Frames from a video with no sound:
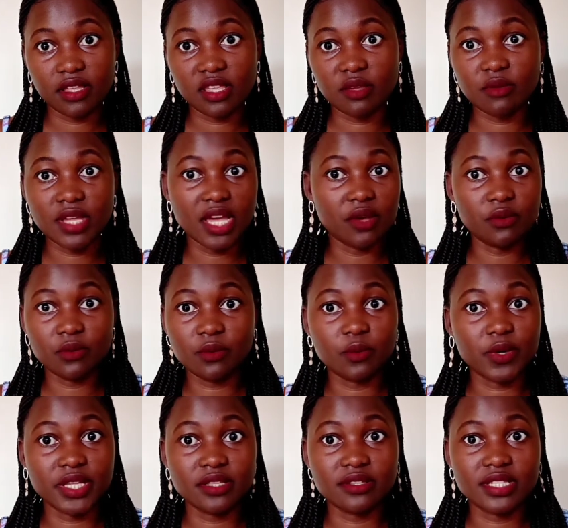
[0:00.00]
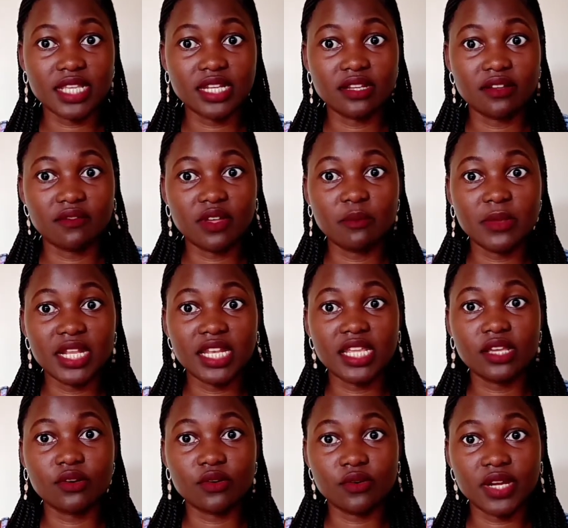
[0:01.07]
I want to start a
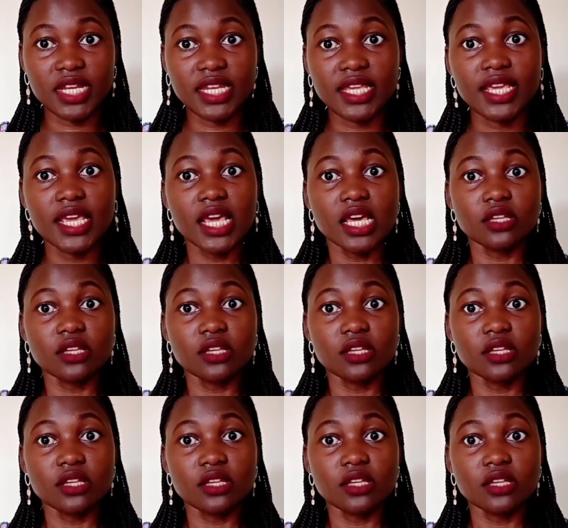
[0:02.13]
family already.